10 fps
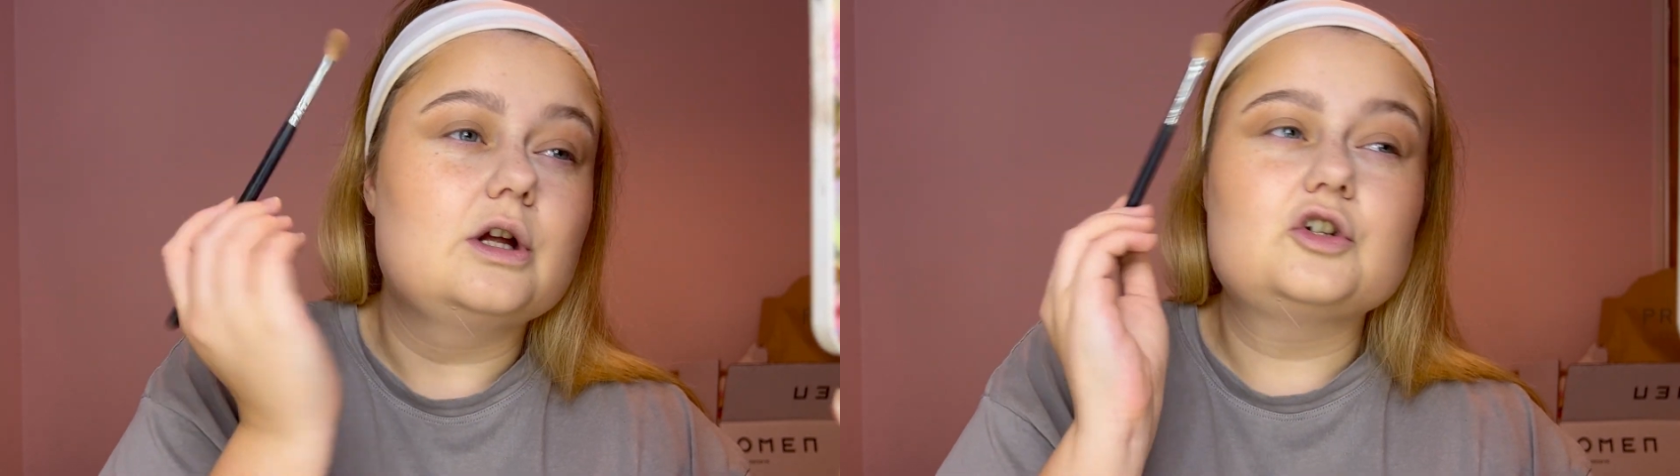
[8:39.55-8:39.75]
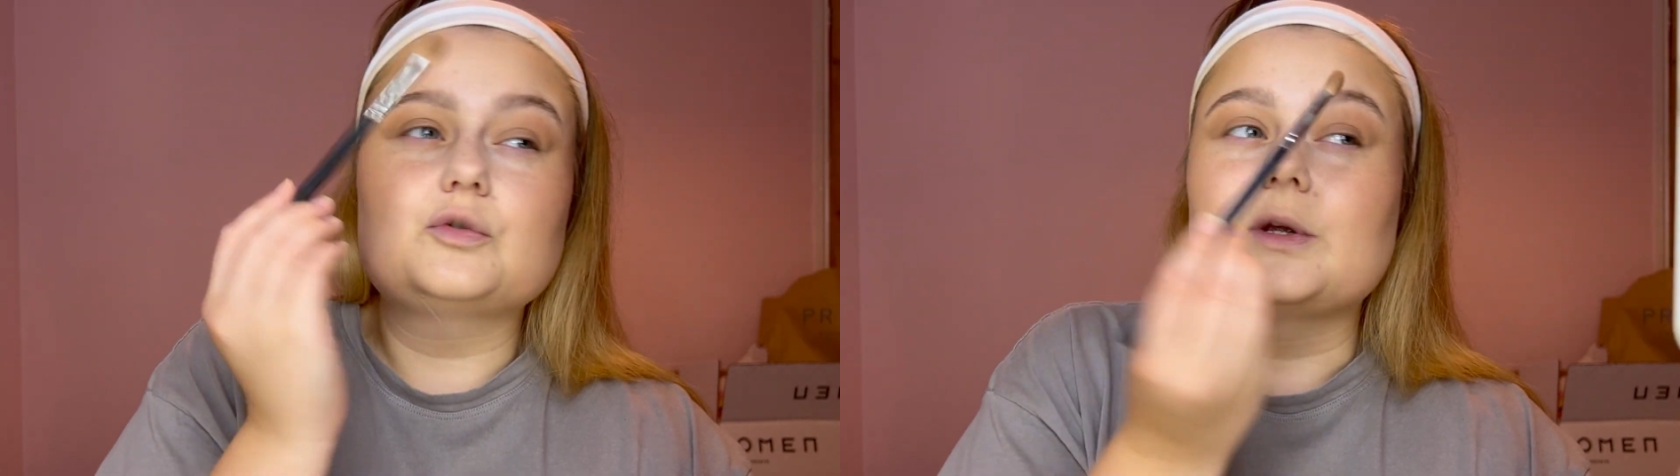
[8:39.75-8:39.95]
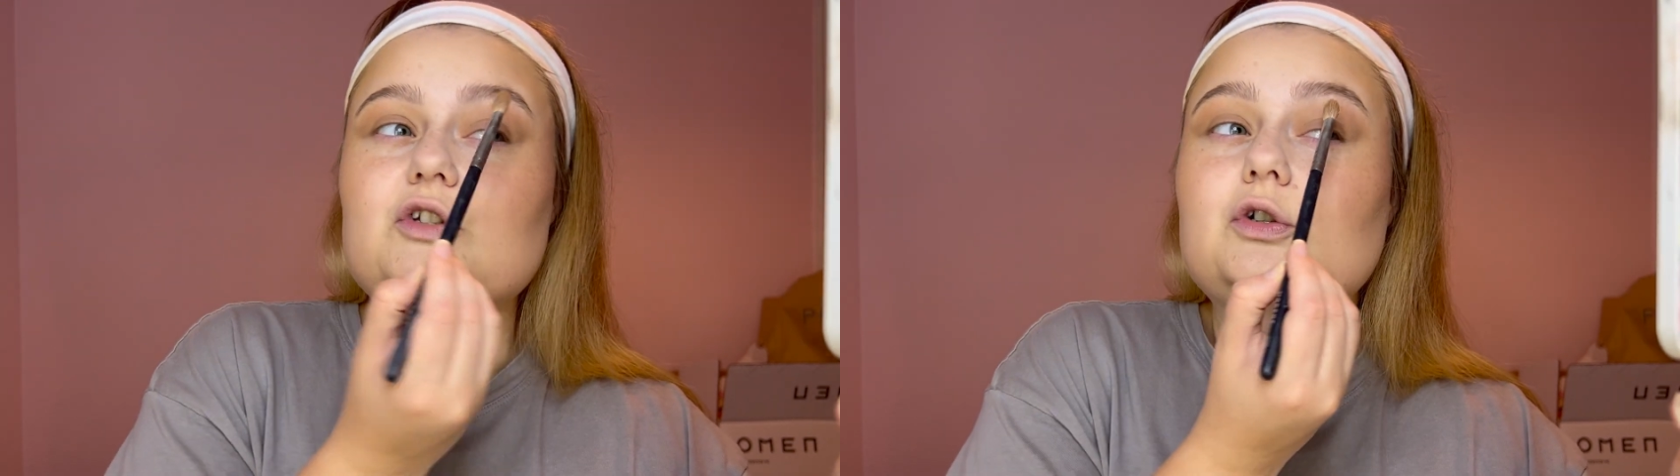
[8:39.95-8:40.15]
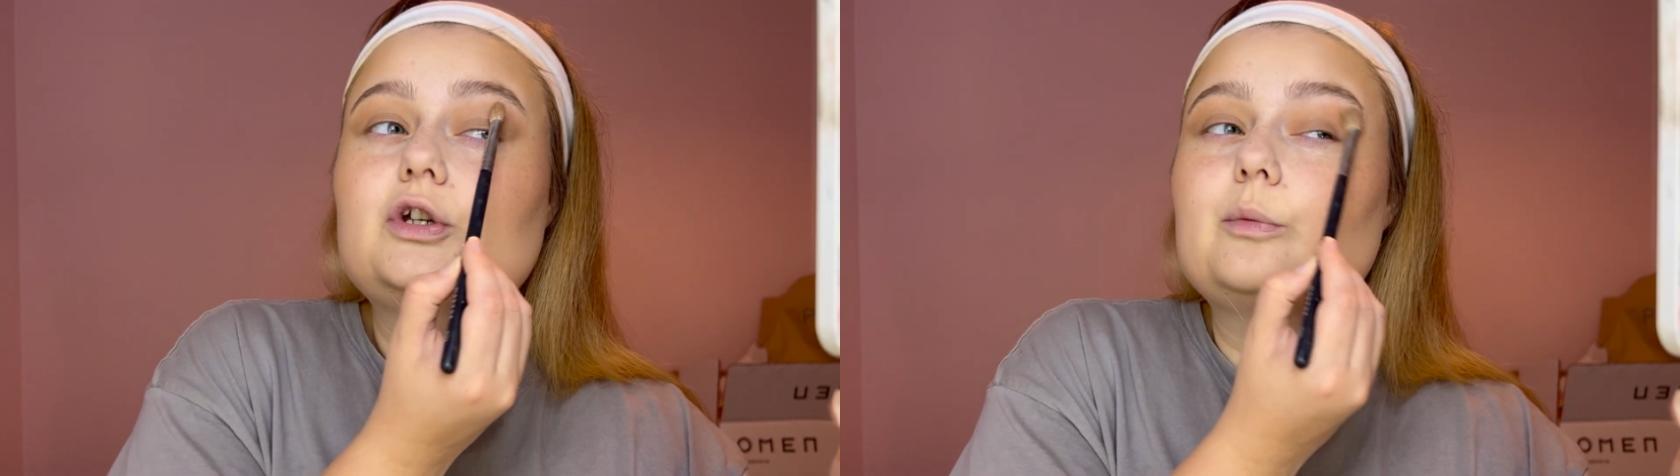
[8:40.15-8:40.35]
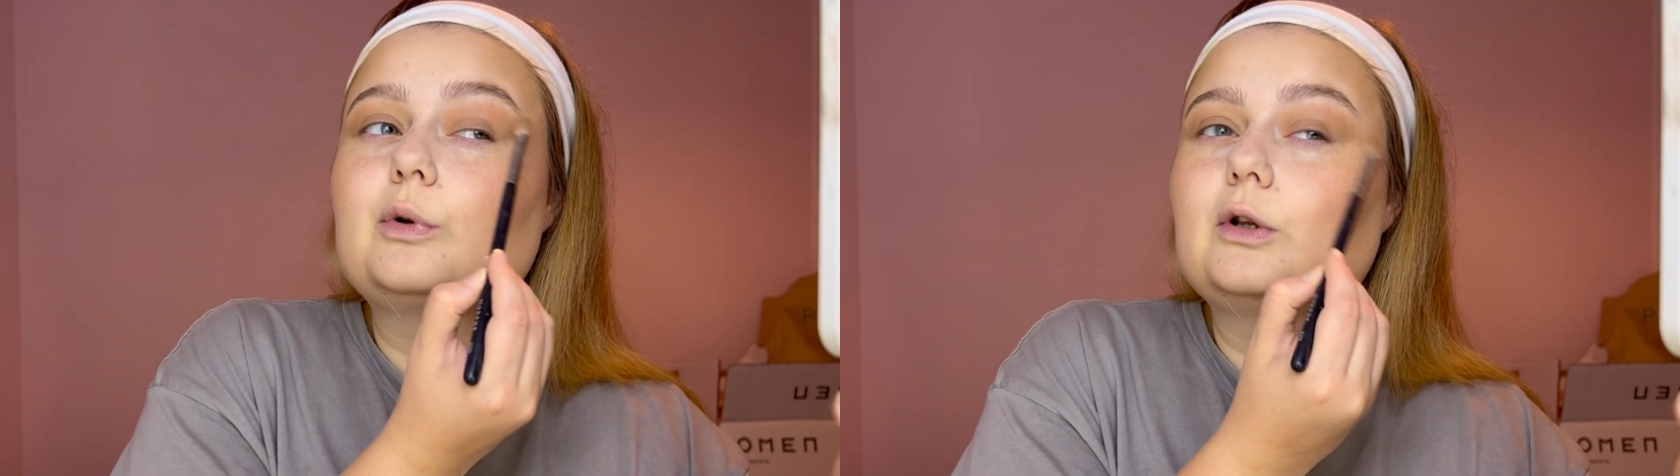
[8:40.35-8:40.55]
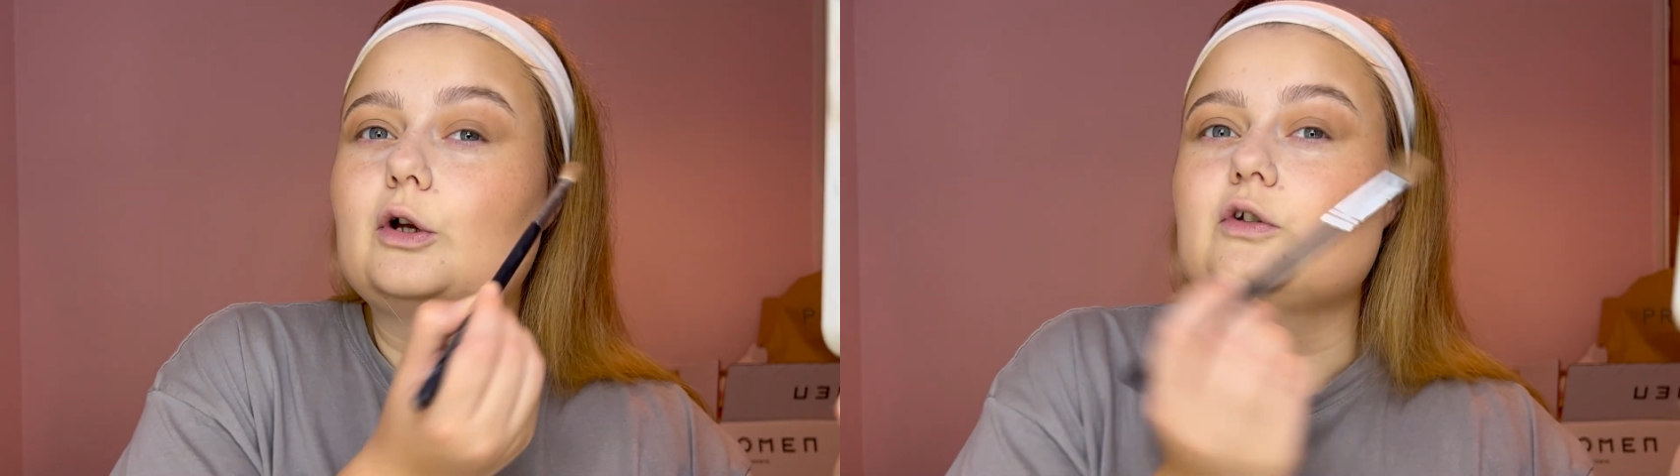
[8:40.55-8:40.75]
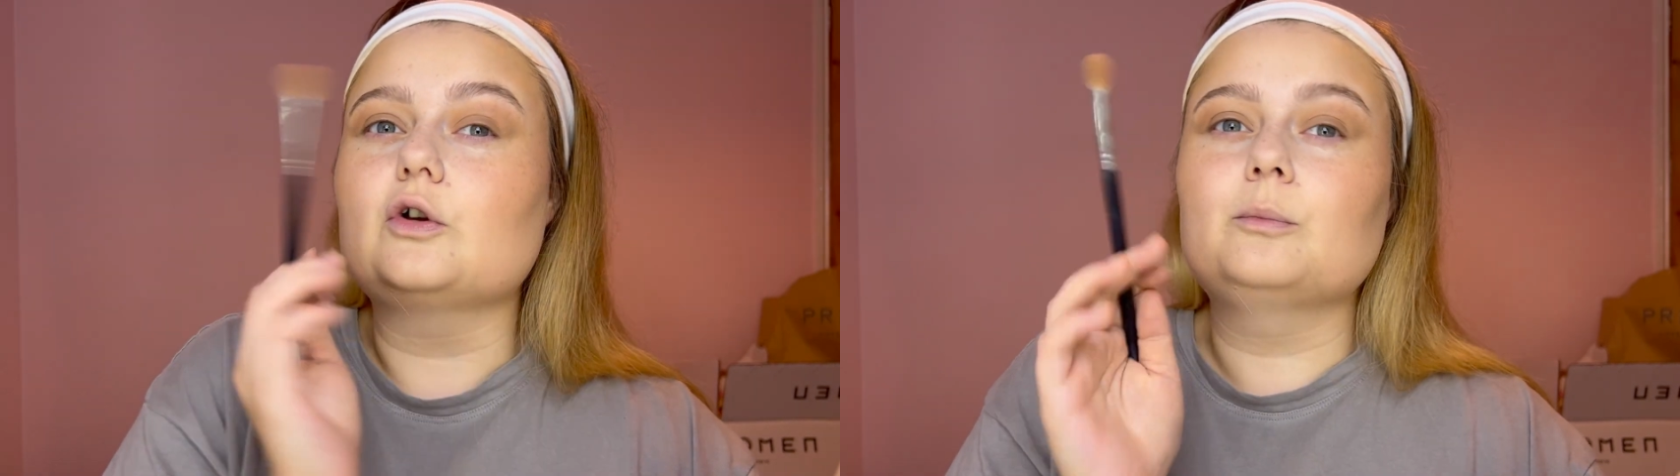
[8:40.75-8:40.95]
Just make sure you don't put loads on,